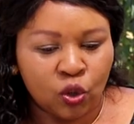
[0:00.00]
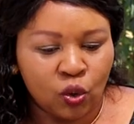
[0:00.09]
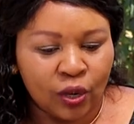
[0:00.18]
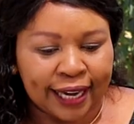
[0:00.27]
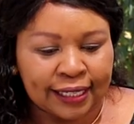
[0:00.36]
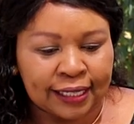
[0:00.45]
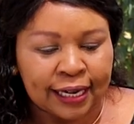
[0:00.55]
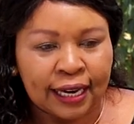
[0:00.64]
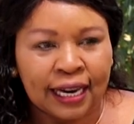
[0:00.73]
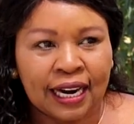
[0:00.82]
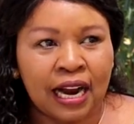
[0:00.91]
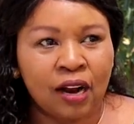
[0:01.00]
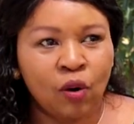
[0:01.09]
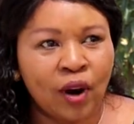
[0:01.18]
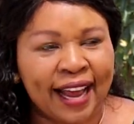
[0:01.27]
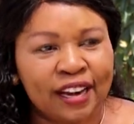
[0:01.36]
to look at
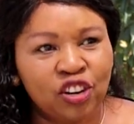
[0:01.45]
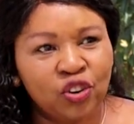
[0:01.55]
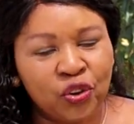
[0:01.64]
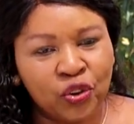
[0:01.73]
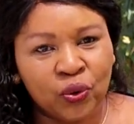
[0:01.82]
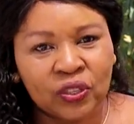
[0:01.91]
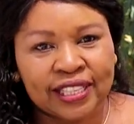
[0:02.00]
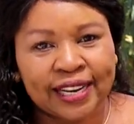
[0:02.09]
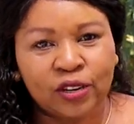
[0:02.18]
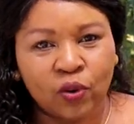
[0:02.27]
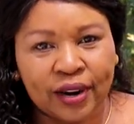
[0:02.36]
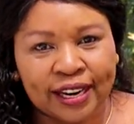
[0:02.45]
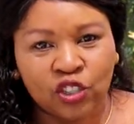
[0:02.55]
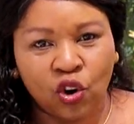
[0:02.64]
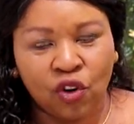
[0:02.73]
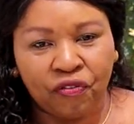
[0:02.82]
how can you use the
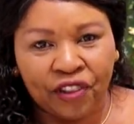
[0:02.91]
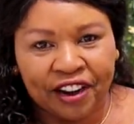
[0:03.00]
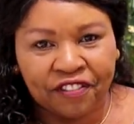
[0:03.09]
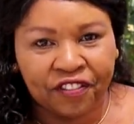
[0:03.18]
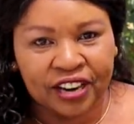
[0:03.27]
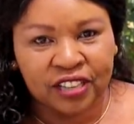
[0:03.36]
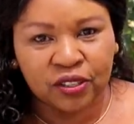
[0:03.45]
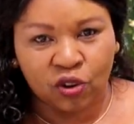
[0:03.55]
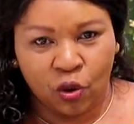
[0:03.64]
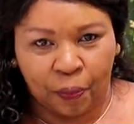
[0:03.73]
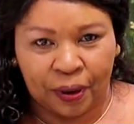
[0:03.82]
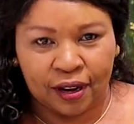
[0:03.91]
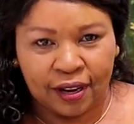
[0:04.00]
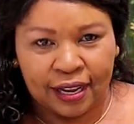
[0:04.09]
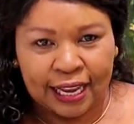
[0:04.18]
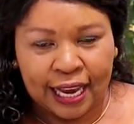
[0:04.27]
knowledge of reference group
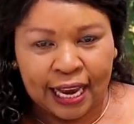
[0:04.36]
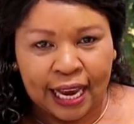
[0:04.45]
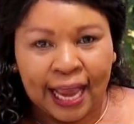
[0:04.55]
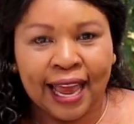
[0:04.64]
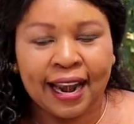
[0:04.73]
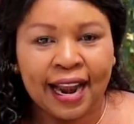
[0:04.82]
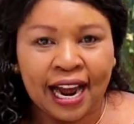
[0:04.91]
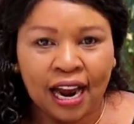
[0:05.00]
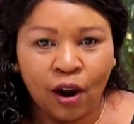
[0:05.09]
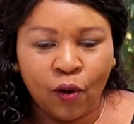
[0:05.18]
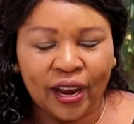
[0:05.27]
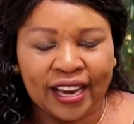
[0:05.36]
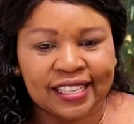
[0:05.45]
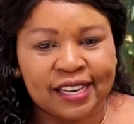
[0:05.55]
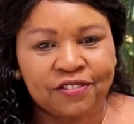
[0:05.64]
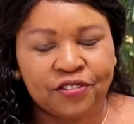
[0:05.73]
and how
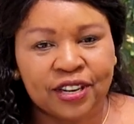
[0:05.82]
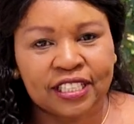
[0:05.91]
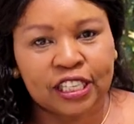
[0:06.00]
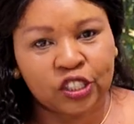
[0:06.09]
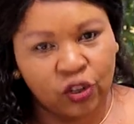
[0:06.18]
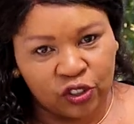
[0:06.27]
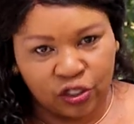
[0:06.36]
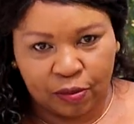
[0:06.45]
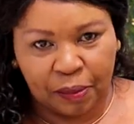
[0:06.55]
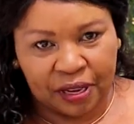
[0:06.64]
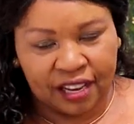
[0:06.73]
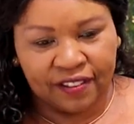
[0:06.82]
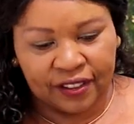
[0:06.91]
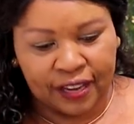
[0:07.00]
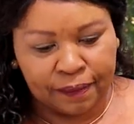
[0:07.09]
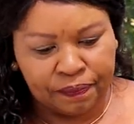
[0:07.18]
it influences consumer
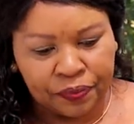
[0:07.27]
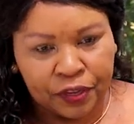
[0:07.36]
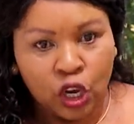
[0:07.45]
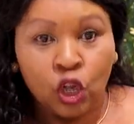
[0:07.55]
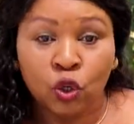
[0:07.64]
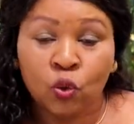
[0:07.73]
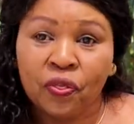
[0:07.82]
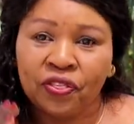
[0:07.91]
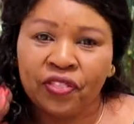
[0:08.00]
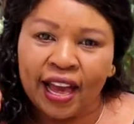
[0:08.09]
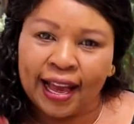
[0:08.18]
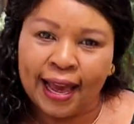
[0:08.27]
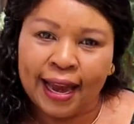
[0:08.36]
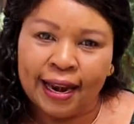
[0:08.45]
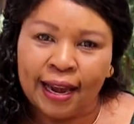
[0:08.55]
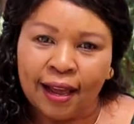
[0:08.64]
behavior to
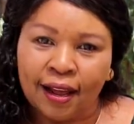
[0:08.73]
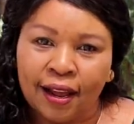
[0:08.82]
then